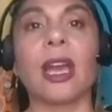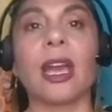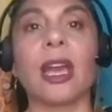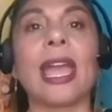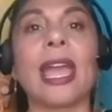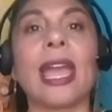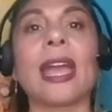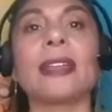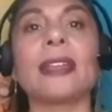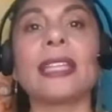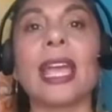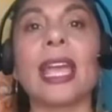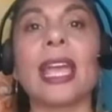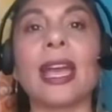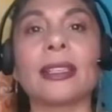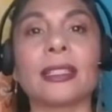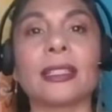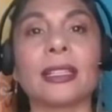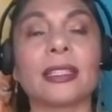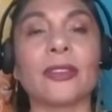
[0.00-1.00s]
I had to
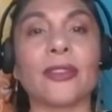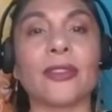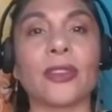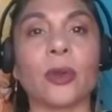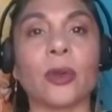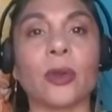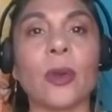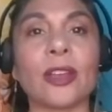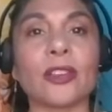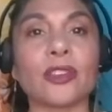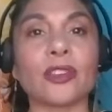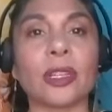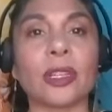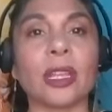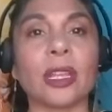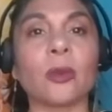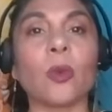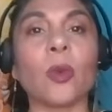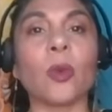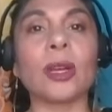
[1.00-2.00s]
ask a different question.
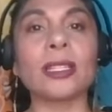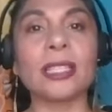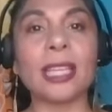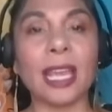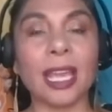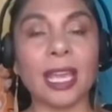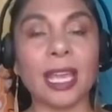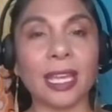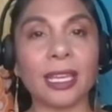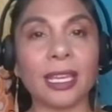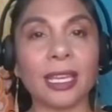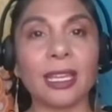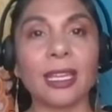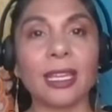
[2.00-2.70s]
And one day,